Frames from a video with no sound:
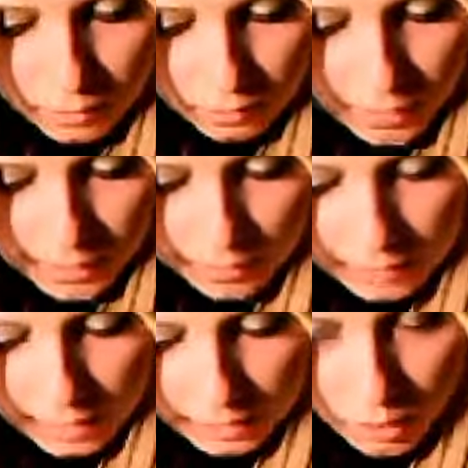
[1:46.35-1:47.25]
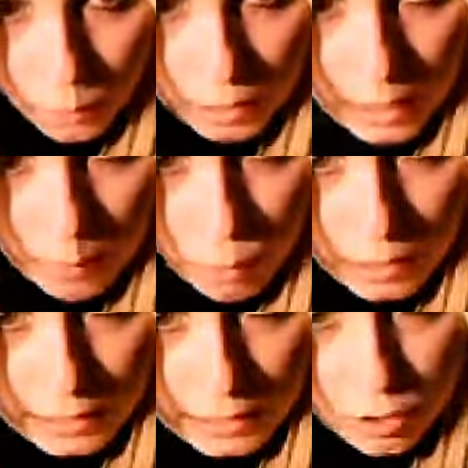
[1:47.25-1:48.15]
like exactly where that
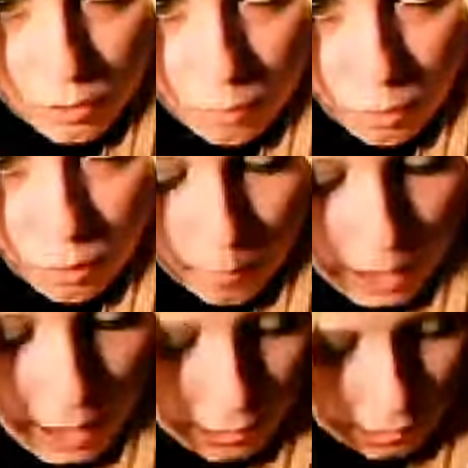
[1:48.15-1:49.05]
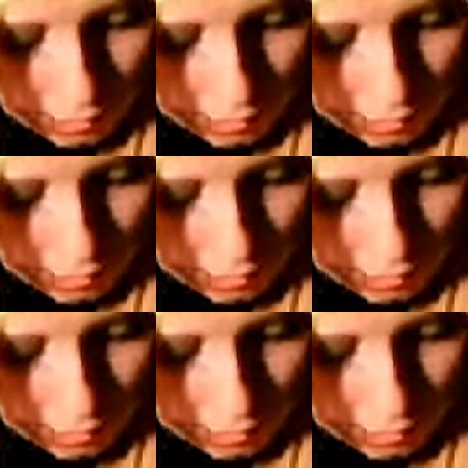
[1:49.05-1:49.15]
point is, you pull it back.